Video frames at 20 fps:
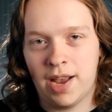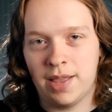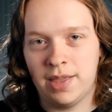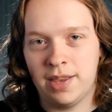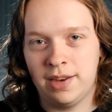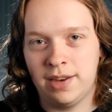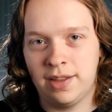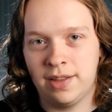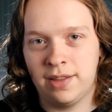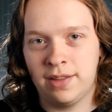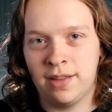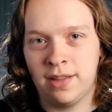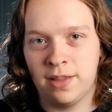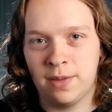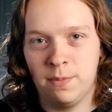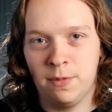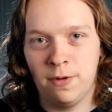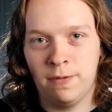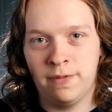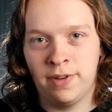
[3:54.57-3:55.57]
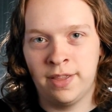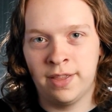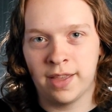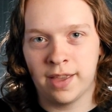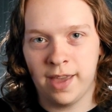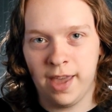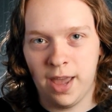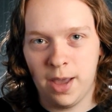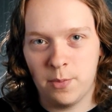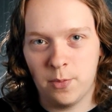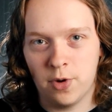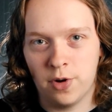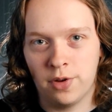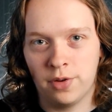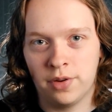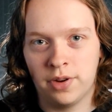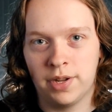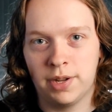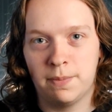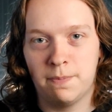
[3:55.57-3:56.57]
and the distance moved in the game
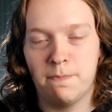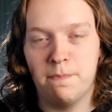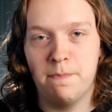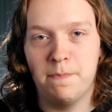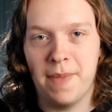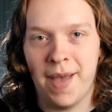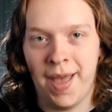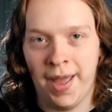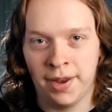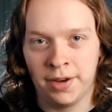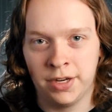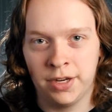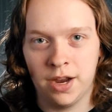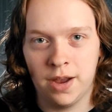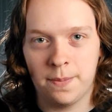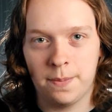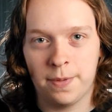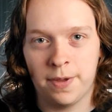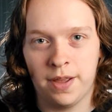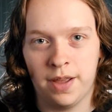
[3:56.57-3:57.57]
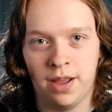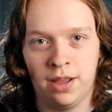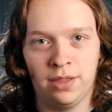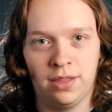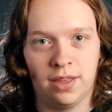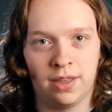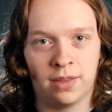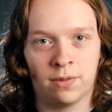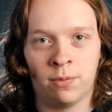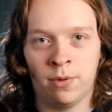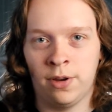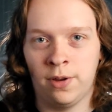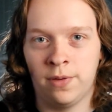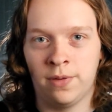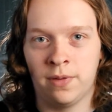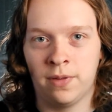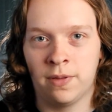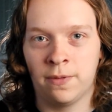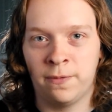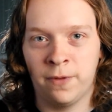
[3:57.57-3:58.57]
world match up. And this
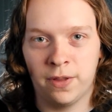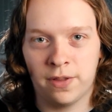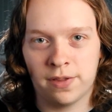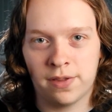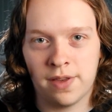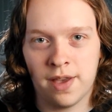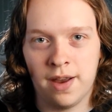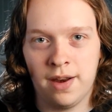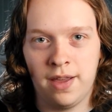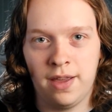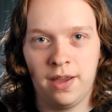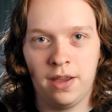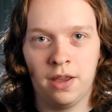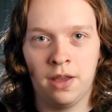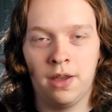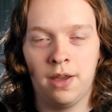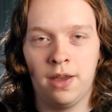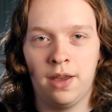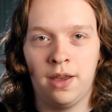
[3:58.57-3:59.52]
reduces foot sliding,